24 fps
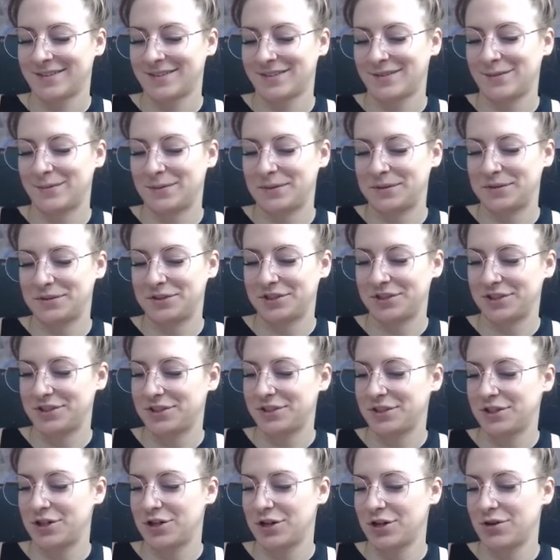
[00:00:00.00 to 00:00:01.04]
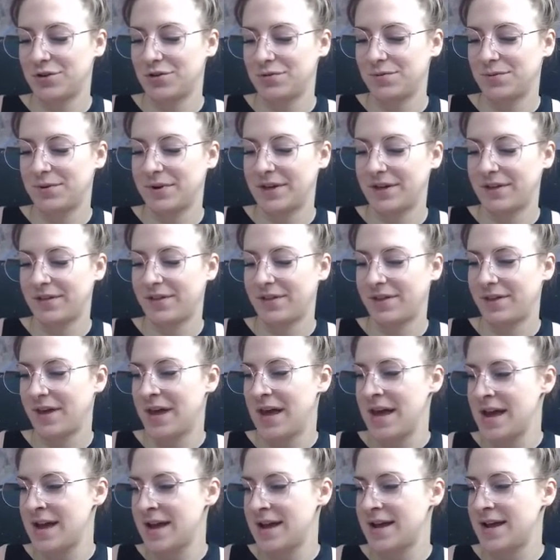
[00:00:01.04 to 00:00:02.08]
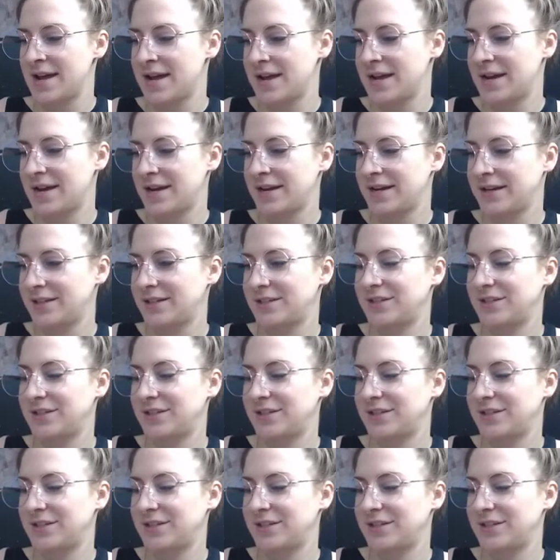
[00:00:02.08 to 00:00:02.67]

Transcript: we'll just go with that.